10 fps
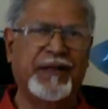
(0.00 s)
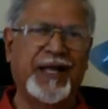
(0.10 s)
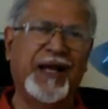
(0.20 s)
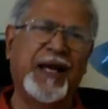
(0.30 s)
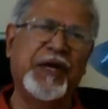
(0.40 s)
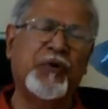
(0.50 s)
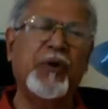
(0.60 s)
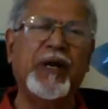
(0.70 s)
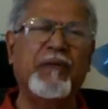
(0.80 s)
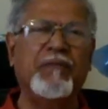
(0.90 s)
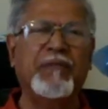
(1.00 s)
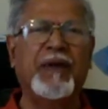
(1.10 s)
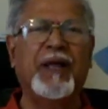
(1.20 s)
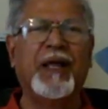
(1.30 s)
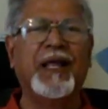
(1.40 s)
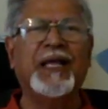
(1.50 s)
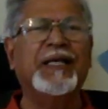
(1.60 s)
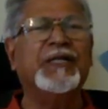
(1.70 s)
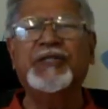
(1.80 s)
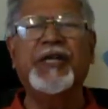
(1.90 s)
Then I told him,
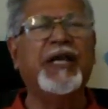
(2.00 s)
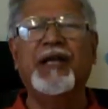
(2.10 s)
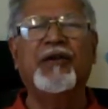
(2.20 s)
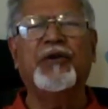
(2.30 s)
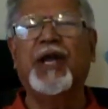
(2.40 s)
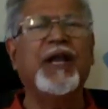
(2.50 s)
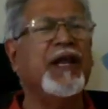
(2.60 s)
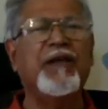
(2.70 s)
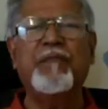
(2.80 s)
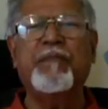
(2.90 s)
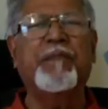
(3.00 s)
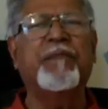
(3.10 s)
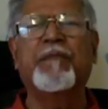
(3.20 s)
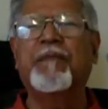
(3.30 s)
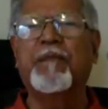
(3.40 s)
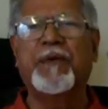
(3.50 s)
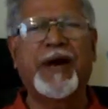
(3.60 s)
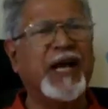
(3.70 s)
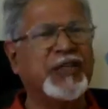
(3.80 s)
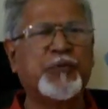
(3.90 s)
see, any
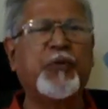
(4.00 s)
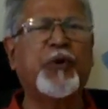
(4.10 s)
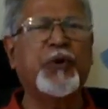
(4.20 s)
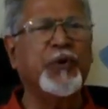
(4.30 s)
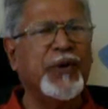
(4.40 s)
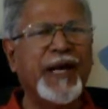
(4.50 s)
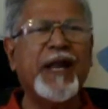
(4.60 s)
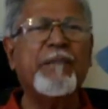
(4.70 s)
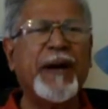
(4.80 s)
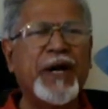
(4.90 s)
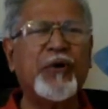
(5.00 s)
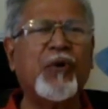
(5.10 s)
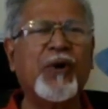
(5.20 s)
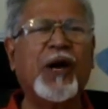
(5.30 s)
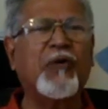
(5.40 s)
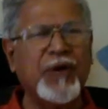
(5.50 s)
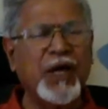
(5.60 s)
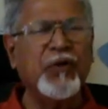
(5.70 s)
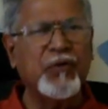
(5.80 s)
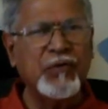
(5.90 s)
transport, you need a petrol. How
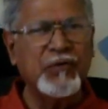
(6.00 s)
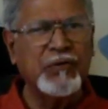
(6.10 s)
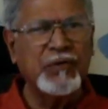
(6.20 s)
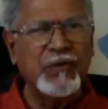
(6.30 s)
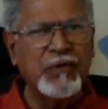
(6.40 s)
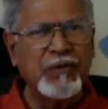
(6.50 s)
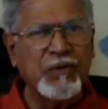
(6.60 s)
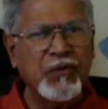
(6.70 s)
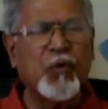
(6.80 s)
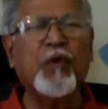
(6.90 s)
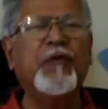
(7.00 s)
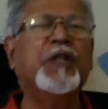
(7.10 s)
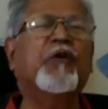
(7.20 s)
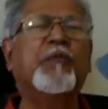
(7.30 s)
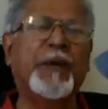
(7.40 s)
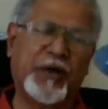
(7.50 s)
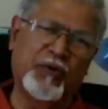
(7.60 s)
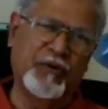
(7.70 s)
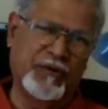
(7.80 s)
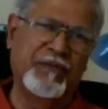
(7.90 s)
can you go without
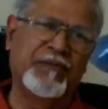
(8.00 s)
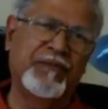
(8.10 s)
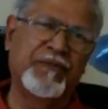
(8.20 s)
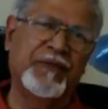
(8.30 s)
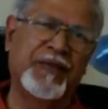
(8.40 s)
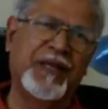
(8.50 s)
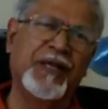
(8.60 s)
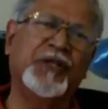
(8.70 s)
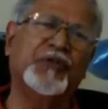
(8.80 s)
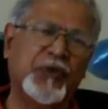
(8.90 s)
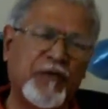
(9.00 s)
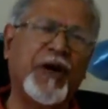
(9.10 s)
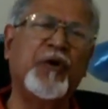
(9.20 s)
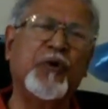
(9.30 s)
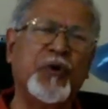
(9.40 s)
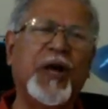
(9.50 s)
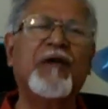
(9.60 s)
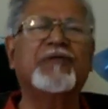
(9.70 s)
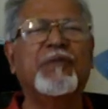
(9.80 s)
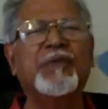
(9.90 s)
petrol? So why don't you
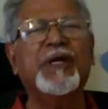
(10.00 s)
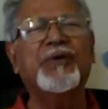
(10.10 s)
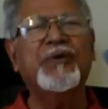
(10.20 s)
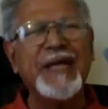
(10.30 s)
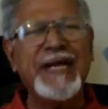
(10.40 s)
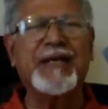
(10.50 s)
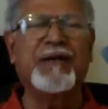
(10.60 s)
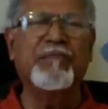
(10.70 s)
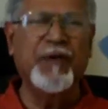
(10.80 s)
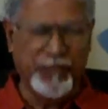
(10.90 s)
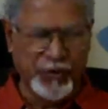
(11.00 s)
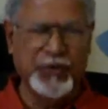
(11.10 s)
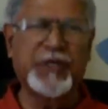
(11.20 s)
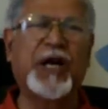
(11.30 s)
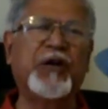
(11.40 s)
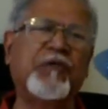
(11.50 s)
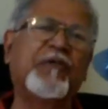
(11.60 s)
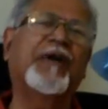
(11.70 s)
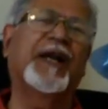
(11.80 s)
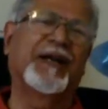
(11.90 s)
have something to eat before you start
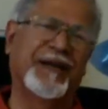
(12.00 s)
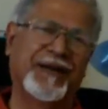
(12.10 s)
your work?